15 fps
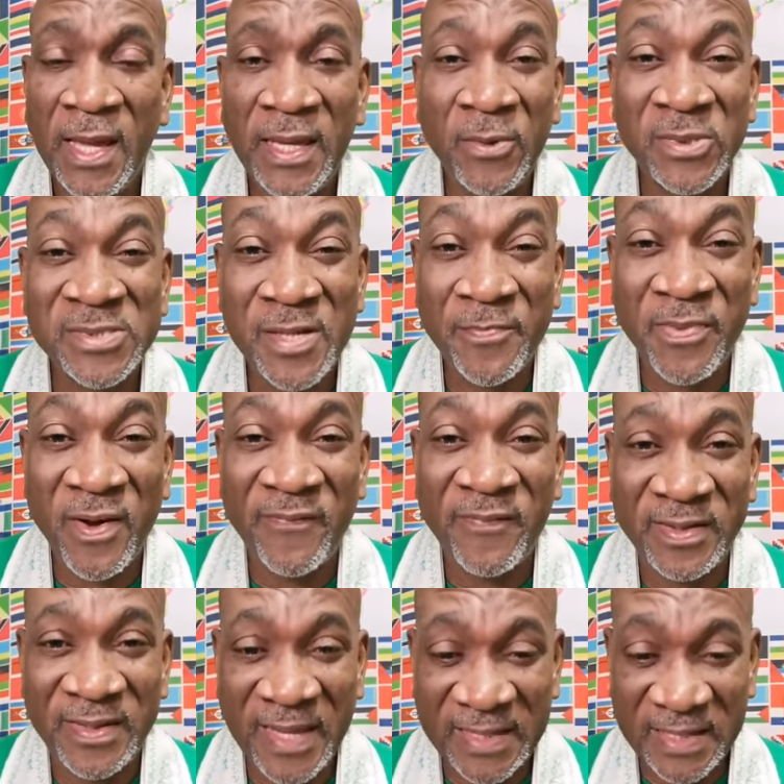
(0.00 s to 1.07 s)
He was a
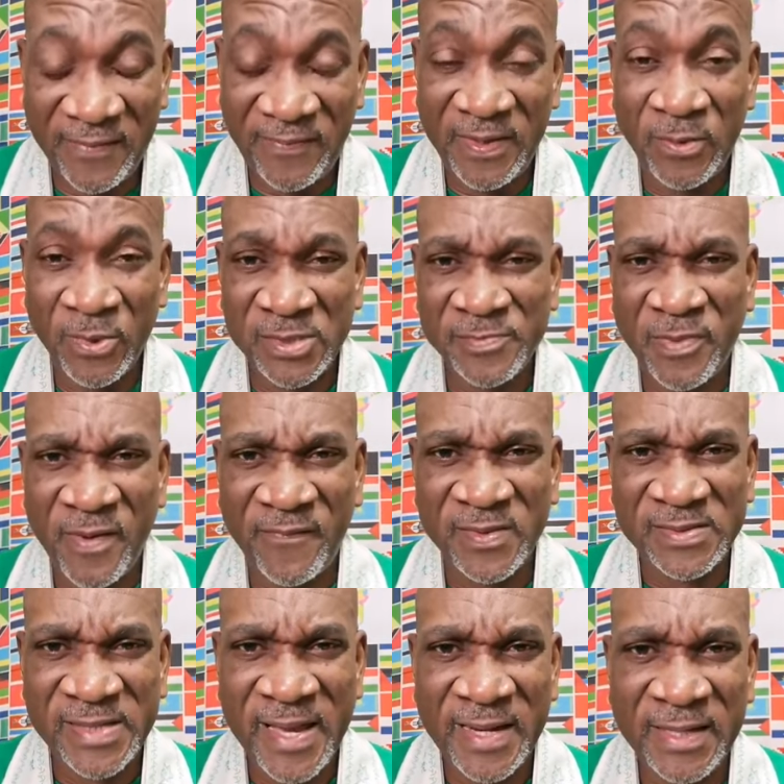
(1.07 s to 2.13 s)
prophet that if he was
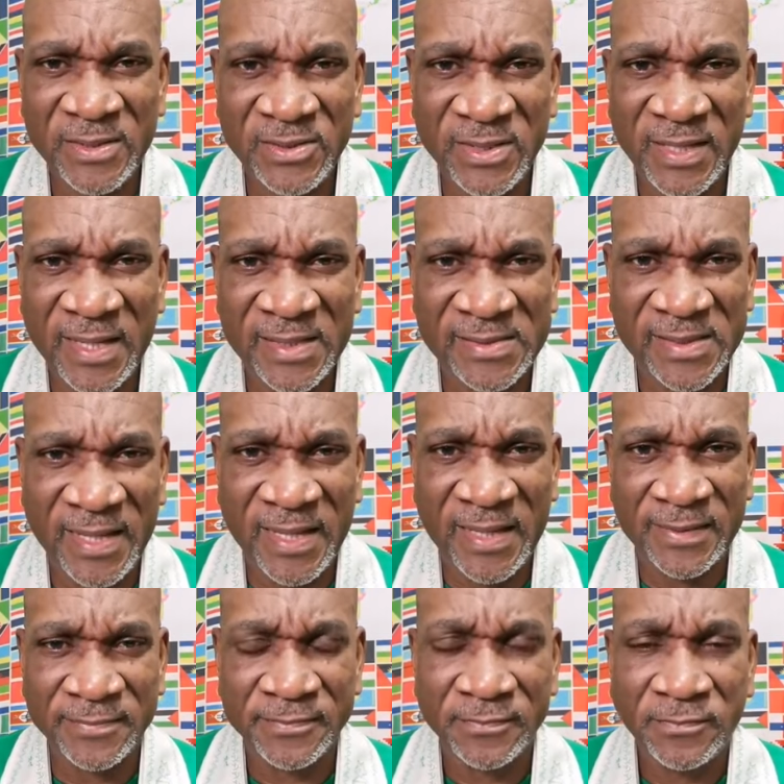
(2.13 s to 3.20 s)
prophesying in today's
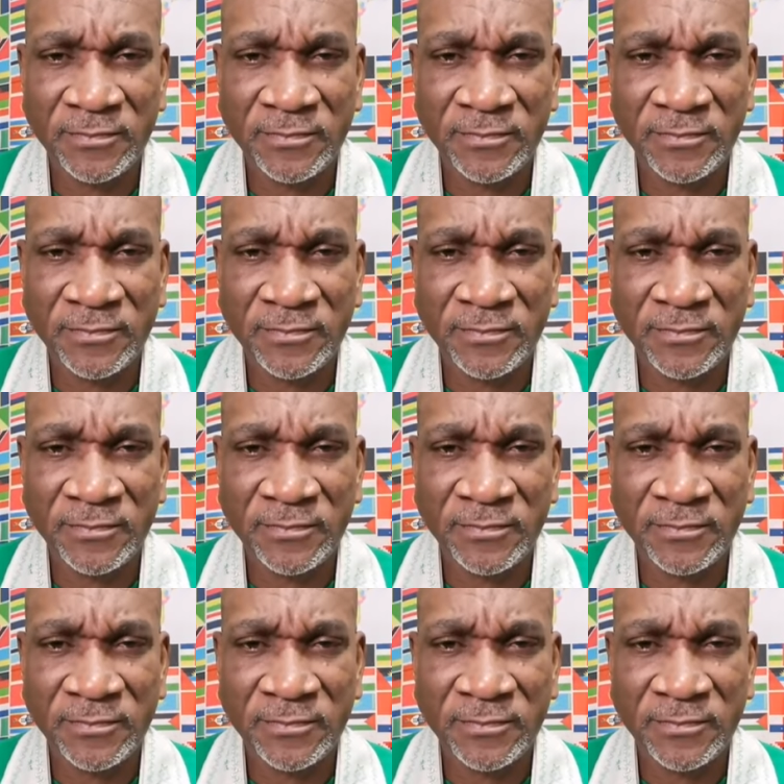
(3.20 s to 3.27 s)
day,